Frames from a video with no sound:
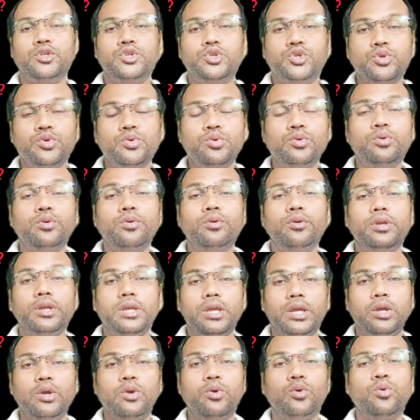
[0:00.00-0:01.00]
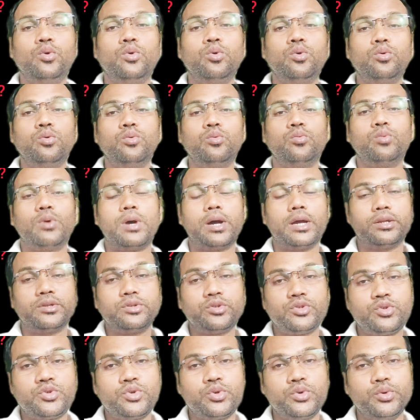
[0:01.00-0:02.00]
Do you
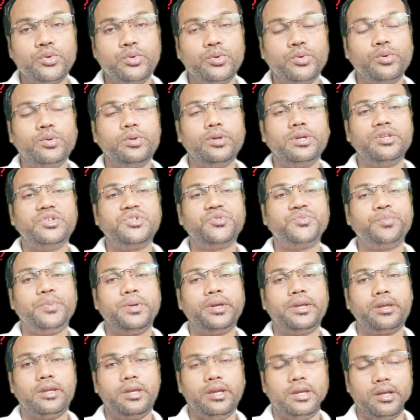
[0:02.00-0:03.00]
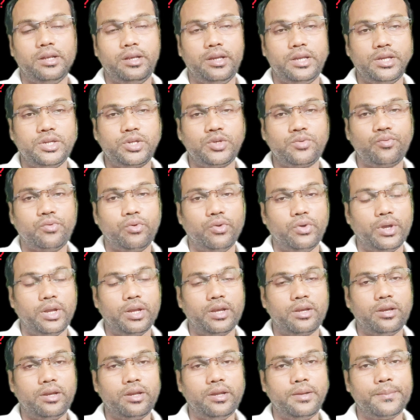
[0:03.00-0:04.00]
want to speak English
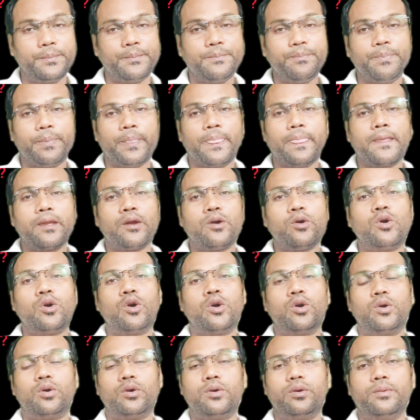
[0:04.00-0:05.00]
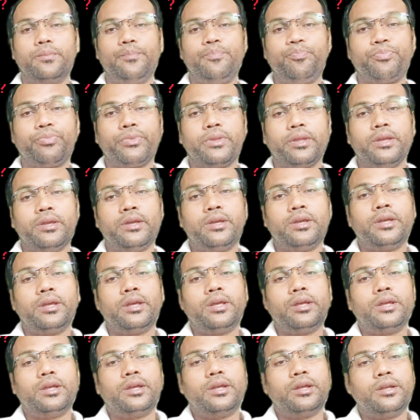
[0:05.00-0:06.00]
fluently? Or
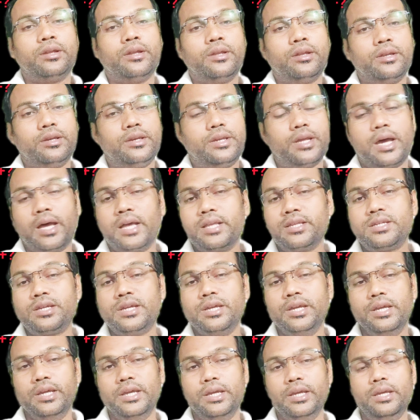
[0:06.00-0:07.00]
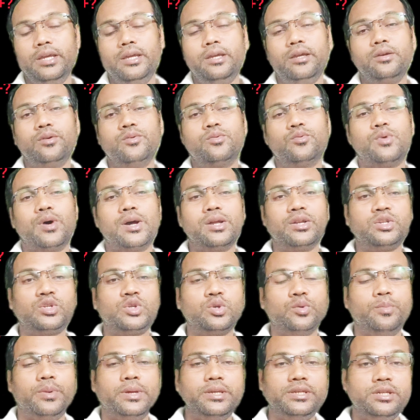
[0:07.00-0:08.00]
does he want
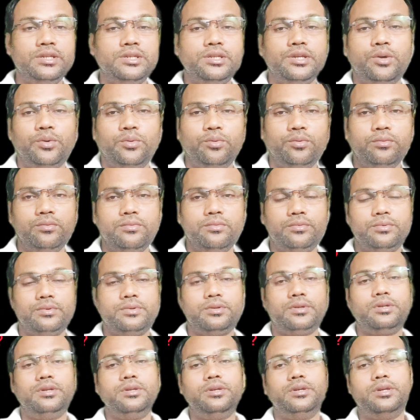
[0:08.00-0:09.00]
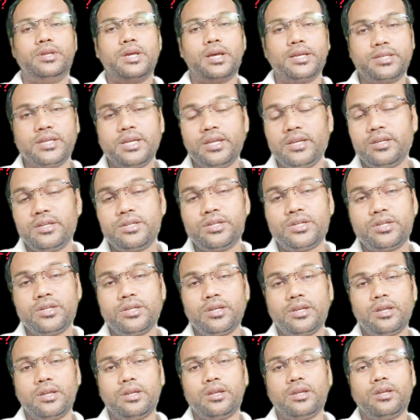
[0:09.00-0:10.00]
to visit you? Doesn't
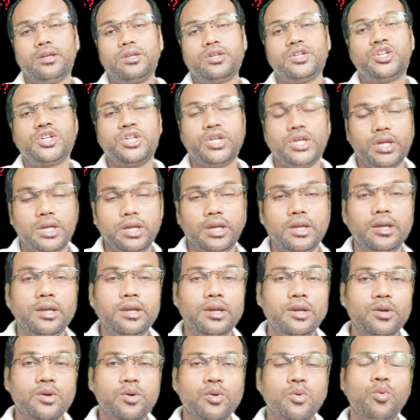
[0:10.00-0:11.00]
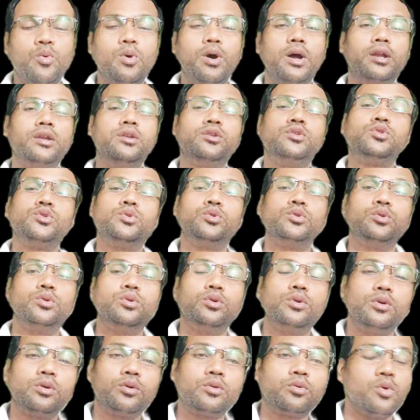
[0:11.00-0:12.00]
she want
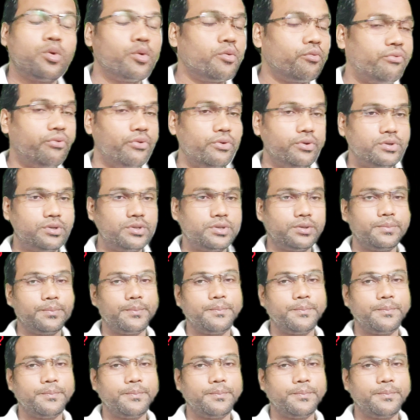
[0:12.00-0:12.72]
to cook food?